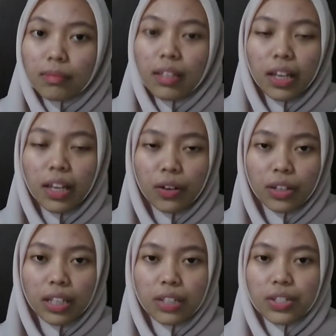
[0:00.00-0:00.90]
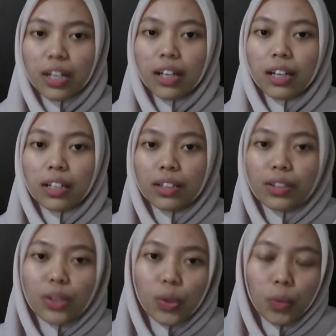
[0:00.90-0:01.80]
Indonesia
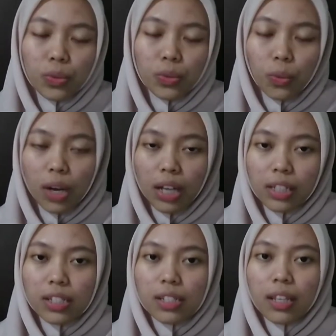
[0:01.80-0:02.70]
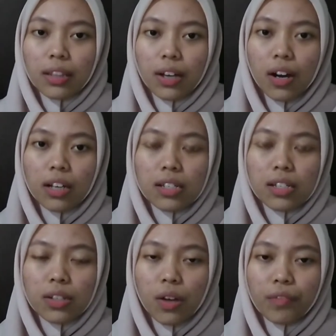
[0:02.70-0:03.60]
was once the host
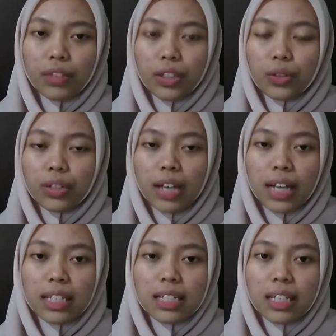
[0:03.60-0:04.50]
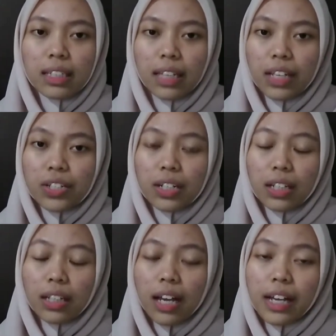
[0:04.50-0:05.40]
of the United Nations
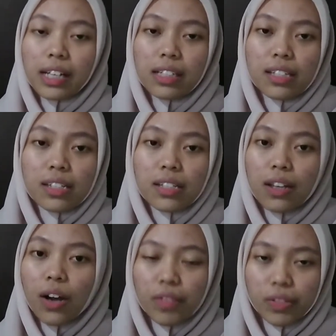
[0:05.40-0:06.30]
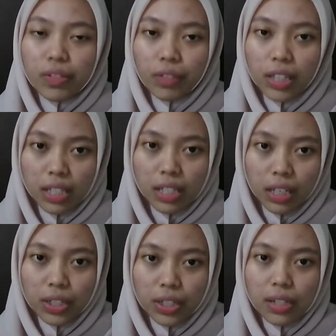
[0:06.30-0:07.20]
Alliance of
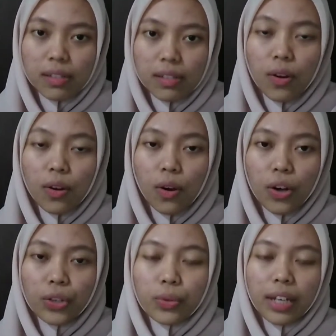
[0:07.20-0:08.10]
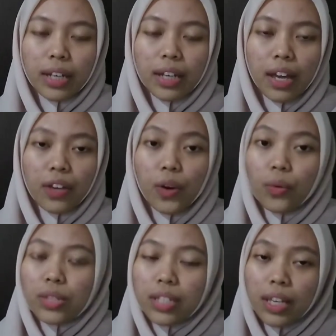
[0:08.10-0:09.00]
Civilizations, or
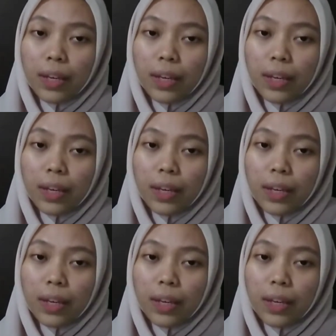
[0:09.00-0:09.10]
UNAOC,